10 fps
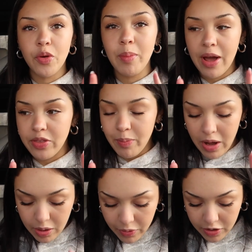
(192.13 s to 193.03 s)
from Bath &
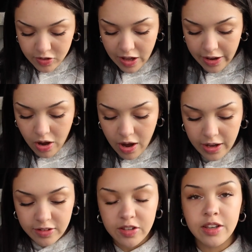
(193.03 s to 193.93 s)
Body Works, I
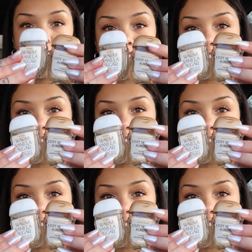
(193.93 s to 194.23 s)
got hand